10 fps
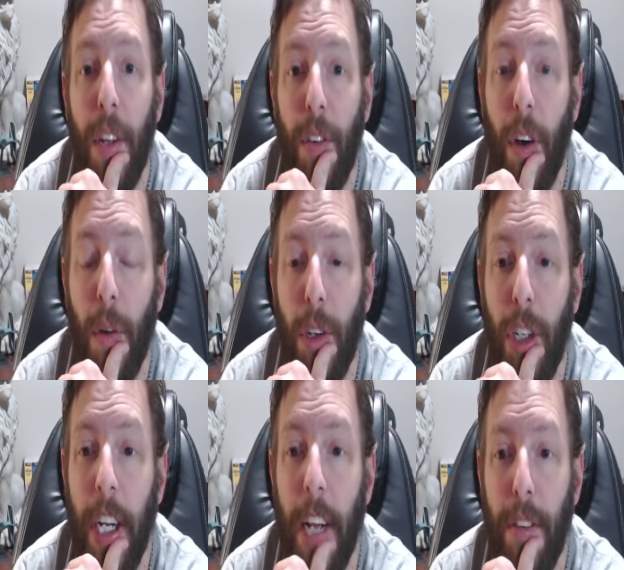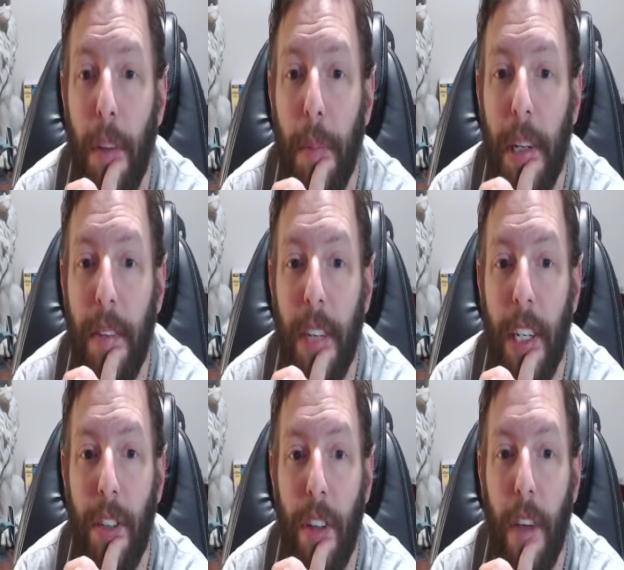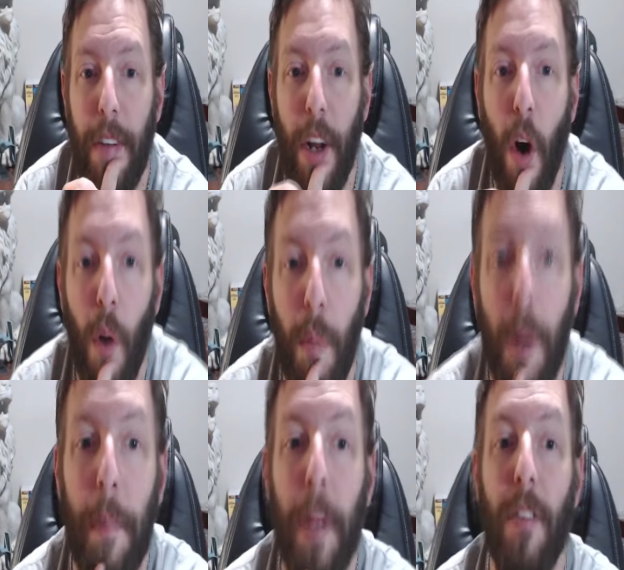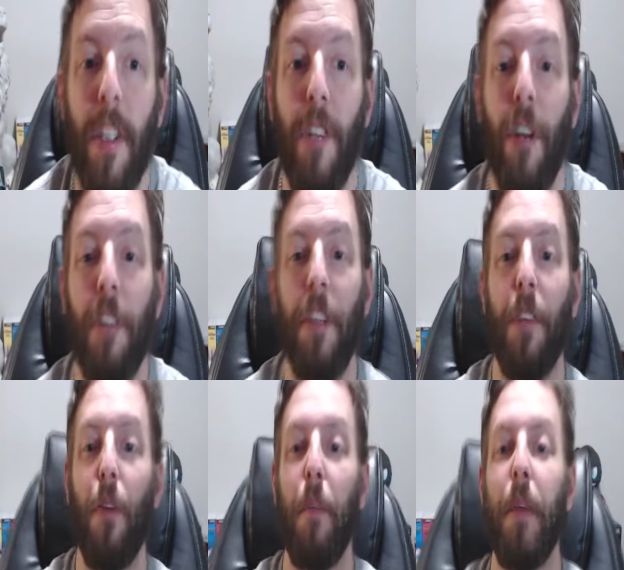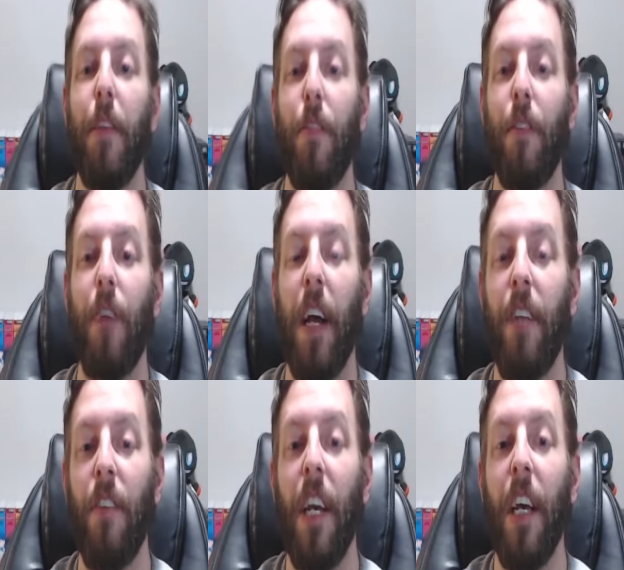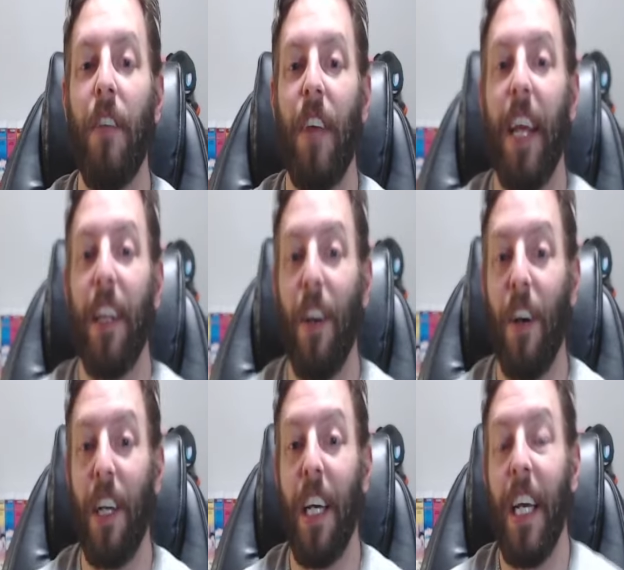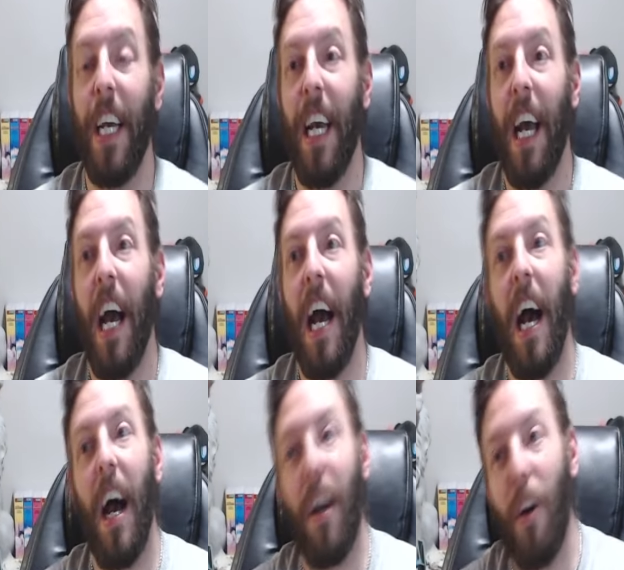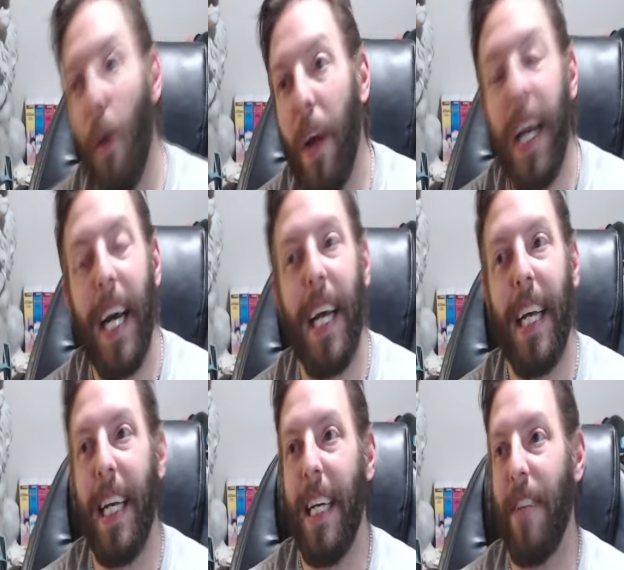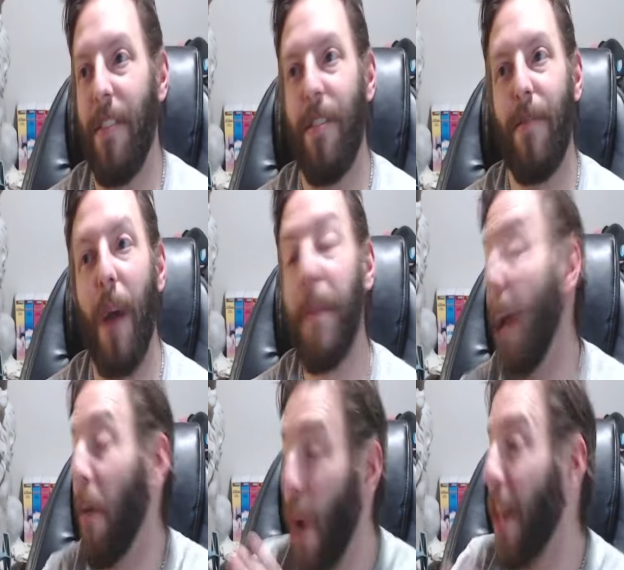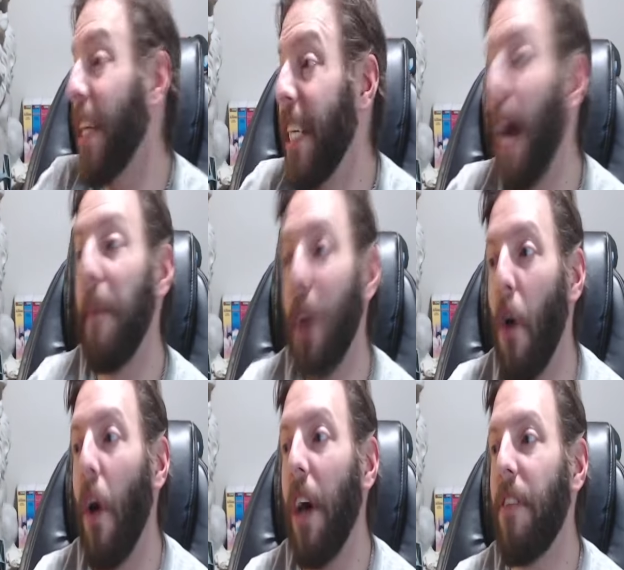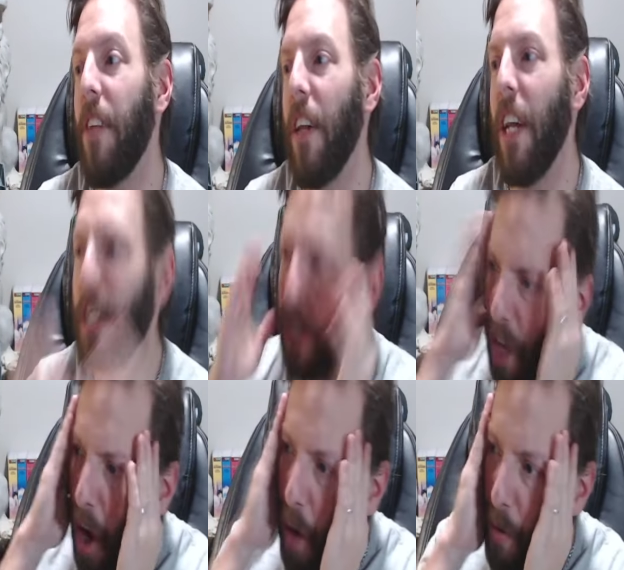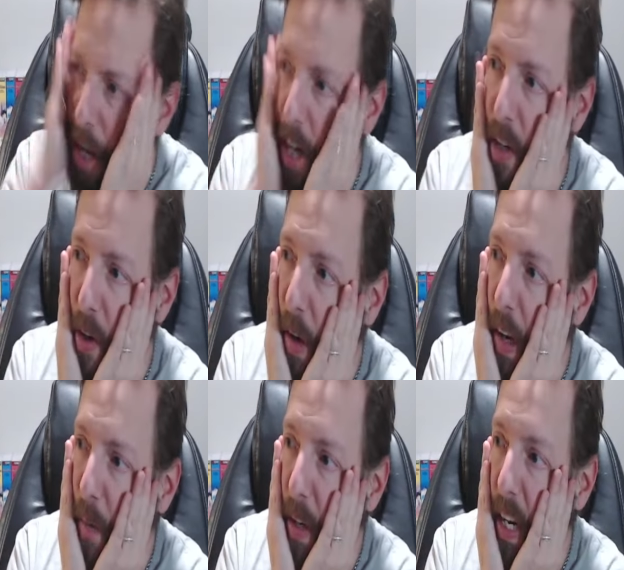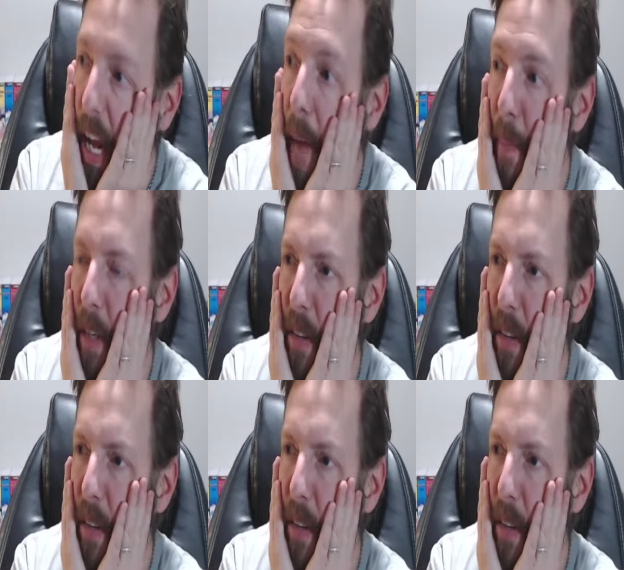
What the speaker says: So she ends up leaving and stuff, and Oma basically tries to give her a piece of advice, saying, look, Akoya is... I mean, ironically, Yamagohan's there like, no, not Akoya, what could happen?